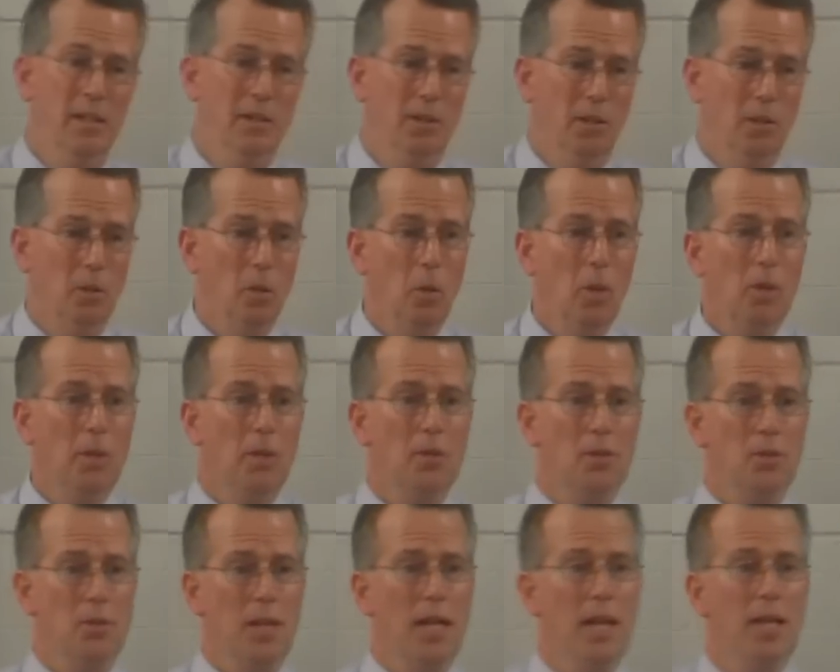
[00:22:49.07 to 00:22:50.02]
The Lord
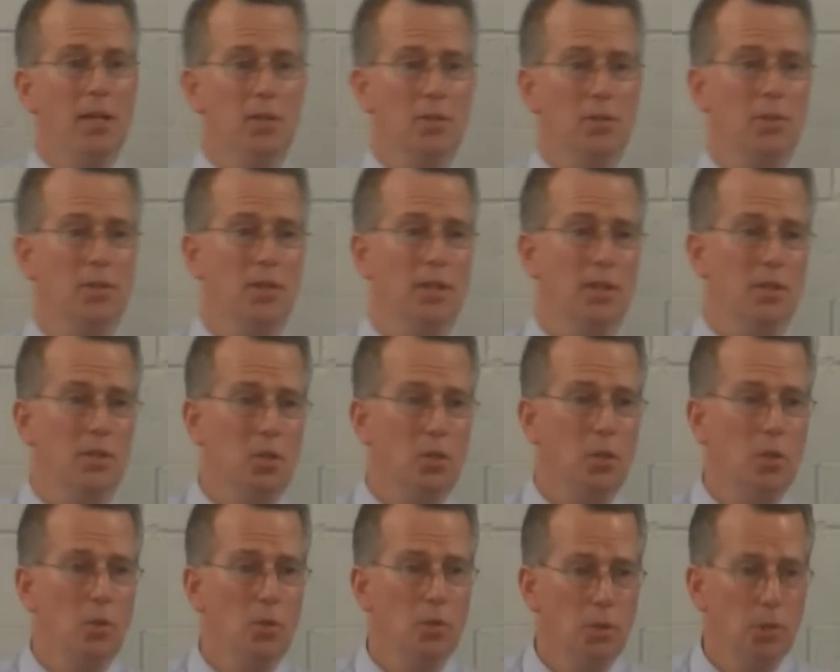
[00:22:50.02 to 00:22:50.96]
says uh,
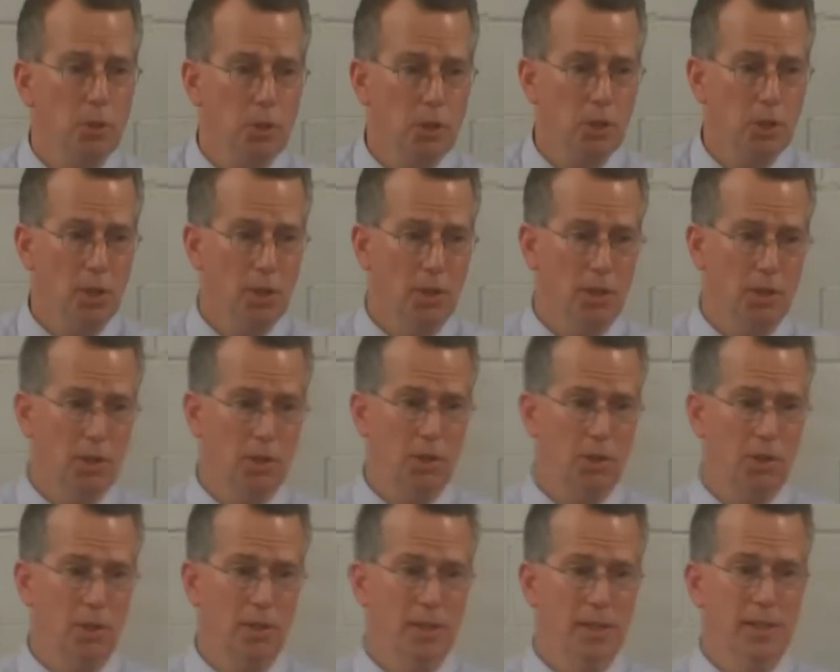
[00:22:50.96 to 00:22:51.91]
to the
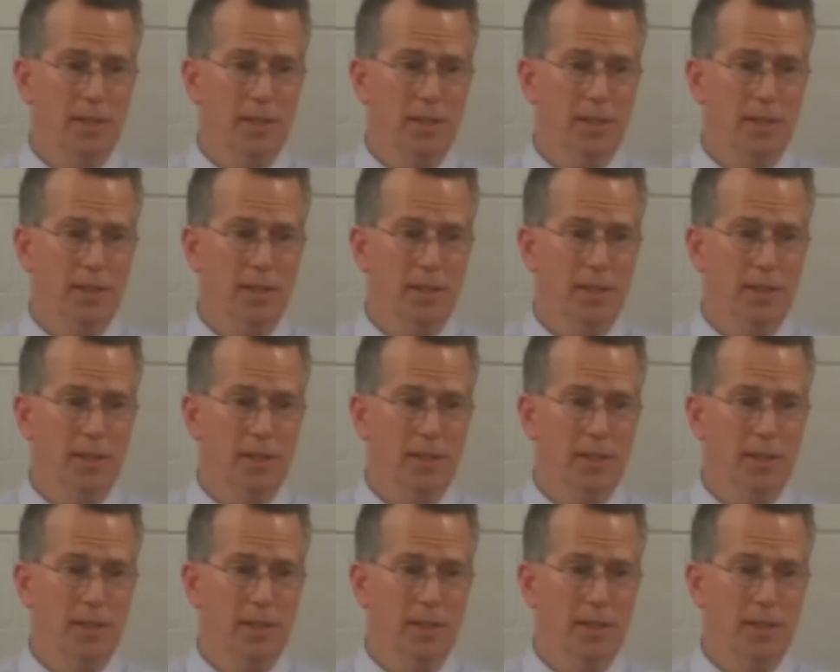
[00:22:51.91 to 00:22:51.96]
church